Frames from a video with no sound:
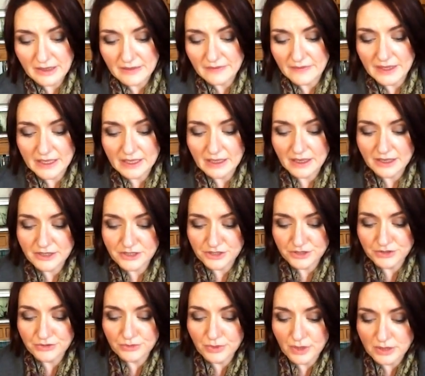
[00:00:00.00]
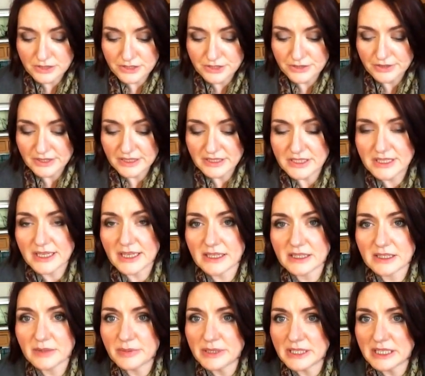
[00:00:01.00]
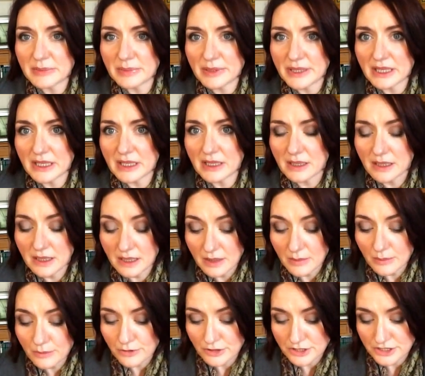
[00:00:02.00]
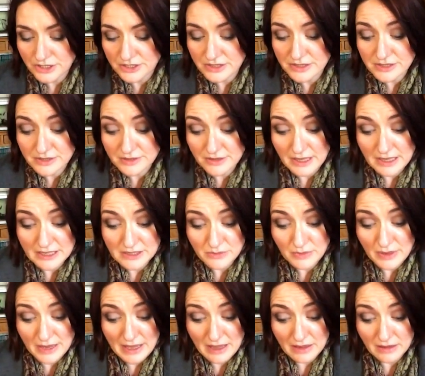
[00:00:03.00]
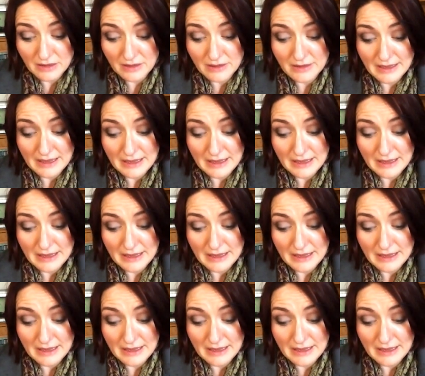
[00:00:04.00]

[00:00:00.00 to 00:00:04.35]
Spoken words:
and then I do want to look into getting the Billy B brushes as well.